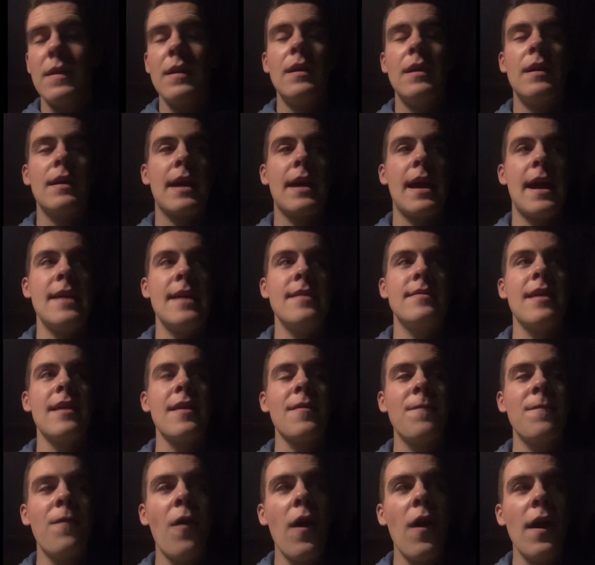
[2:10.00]
Okay, that's
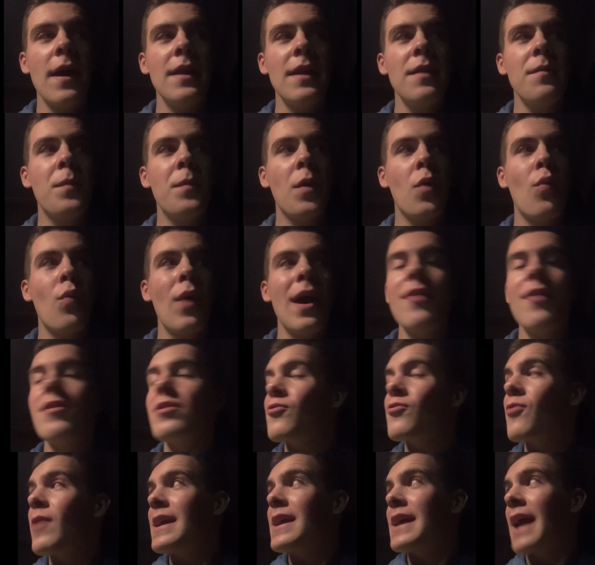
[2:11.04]
fine. But where is
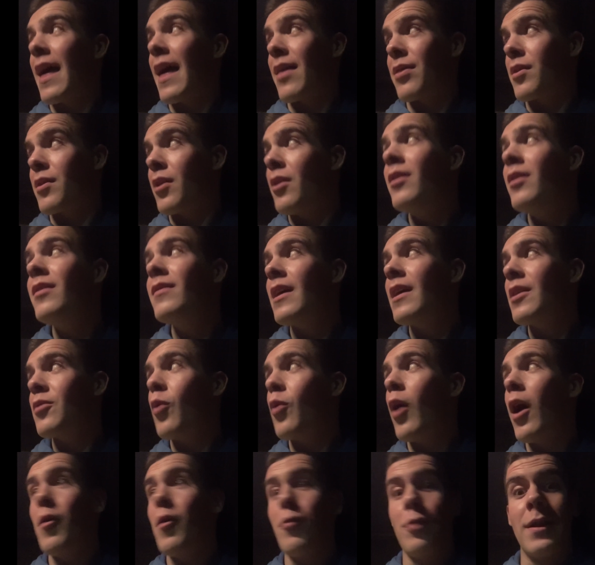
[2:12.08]
Craig Cathcart? That's
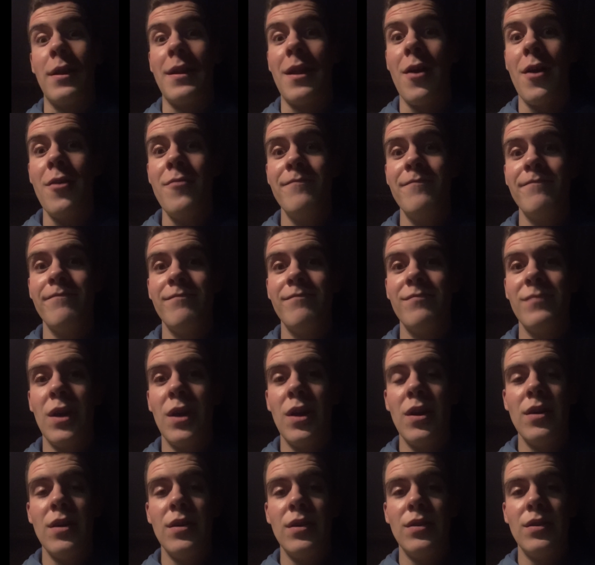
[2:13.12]
what I want to know. Must be
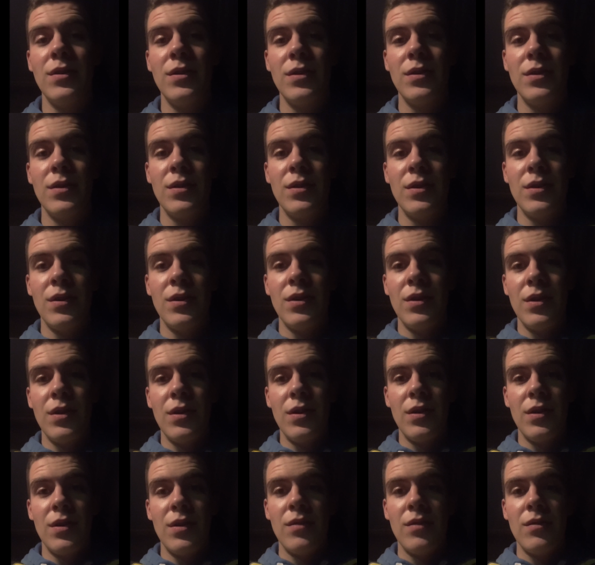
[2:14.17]
injured, I suppose,
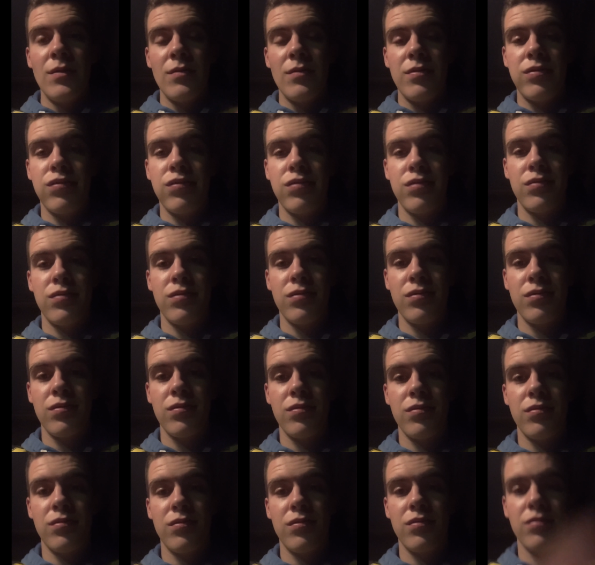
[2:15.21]
or is he on the bench?
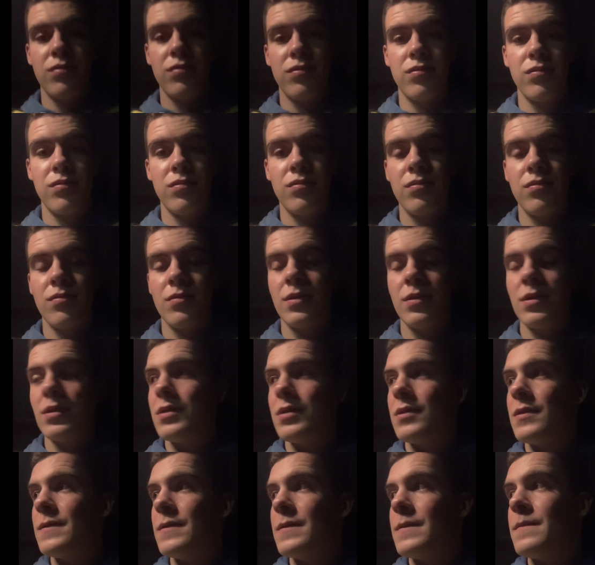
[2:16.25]
No, not
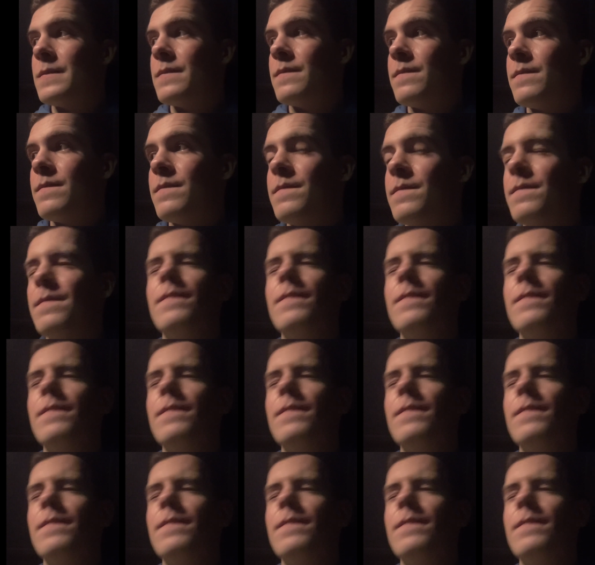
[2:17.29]
on the bench.